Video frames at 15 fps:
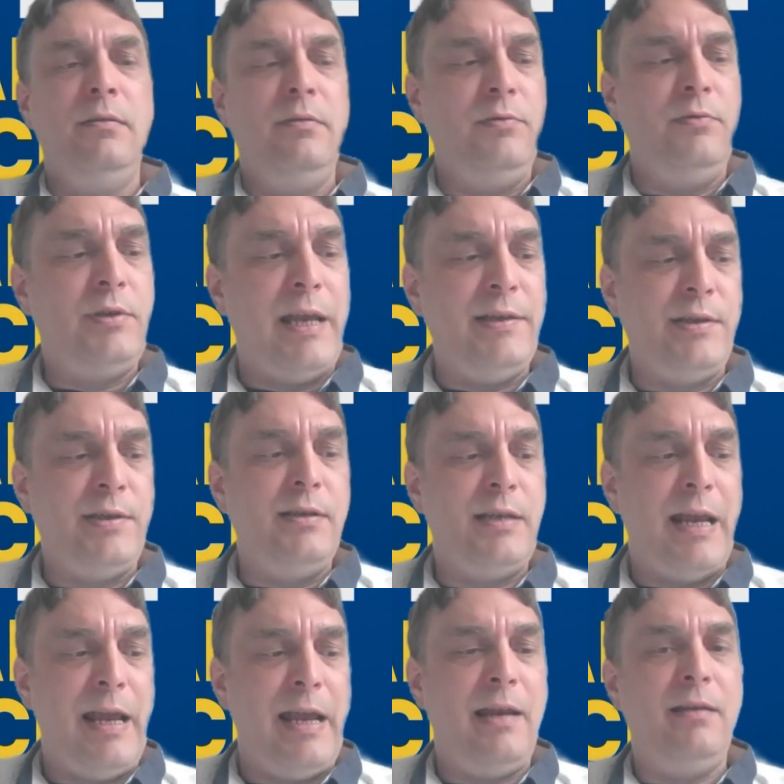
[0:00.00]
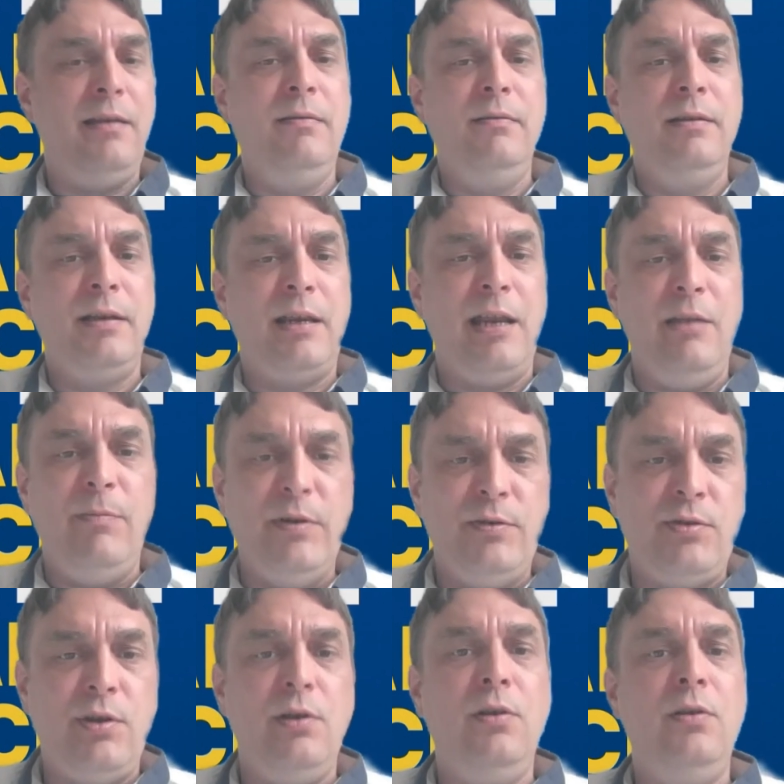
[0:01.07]
test 10, keep the
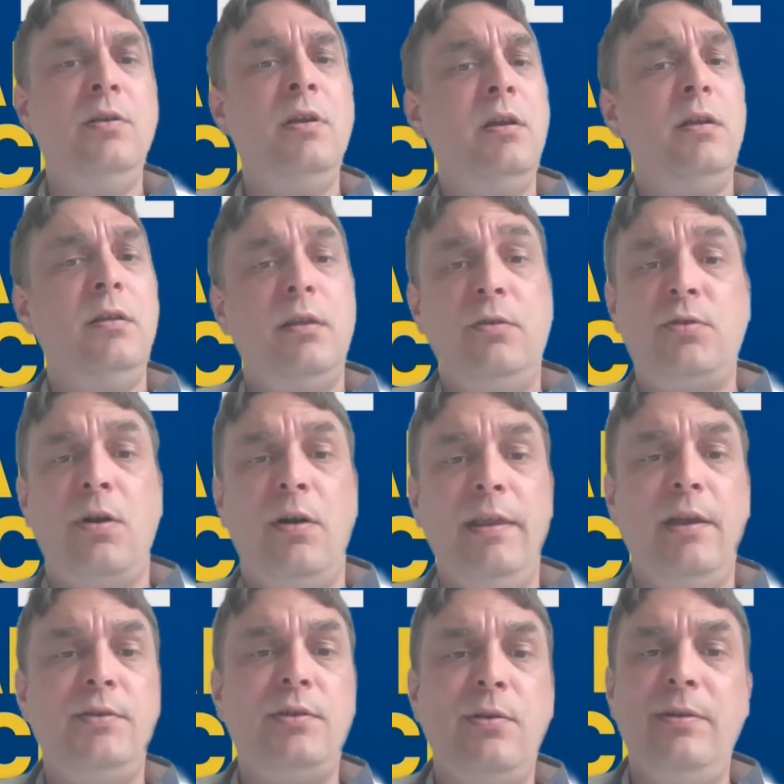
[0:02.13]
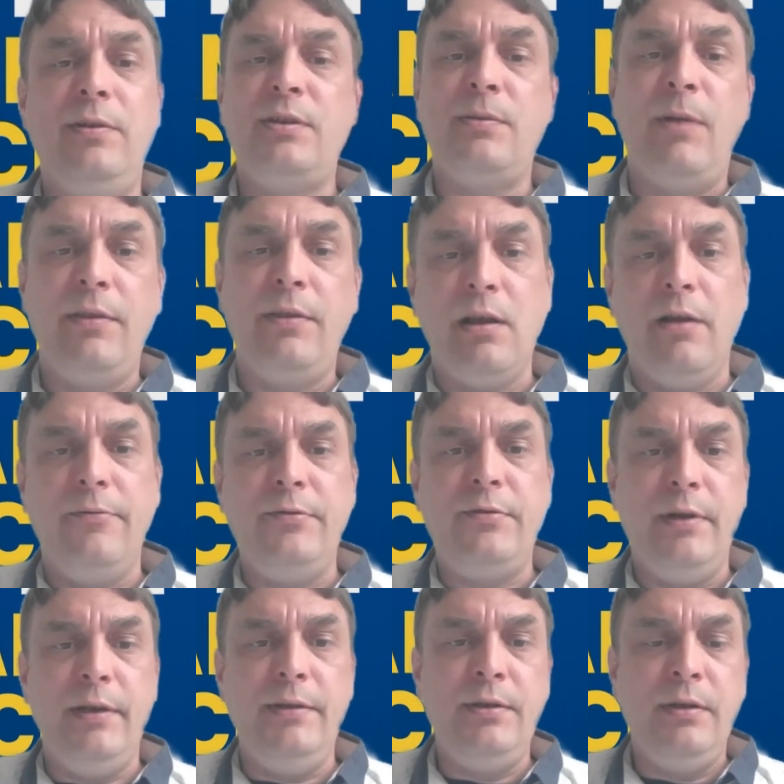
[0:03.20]
2, and try those 2 in some other
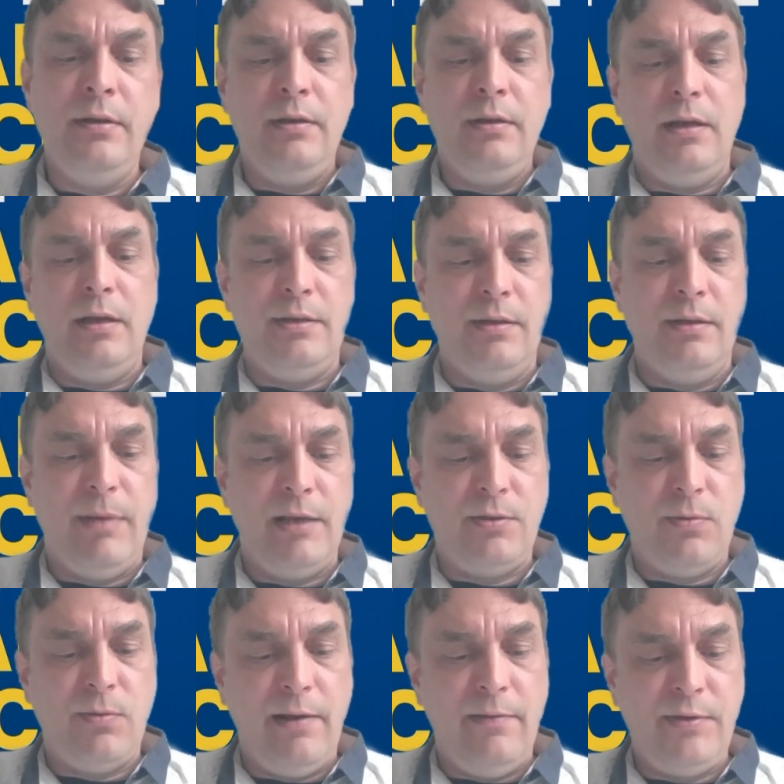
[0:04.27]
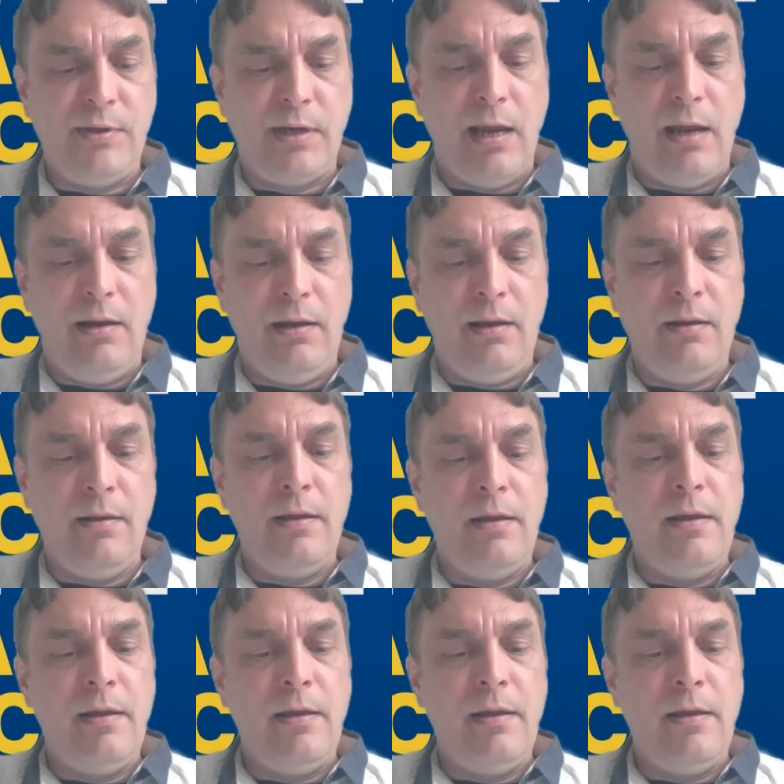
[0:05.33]
countries as the best way of scaling.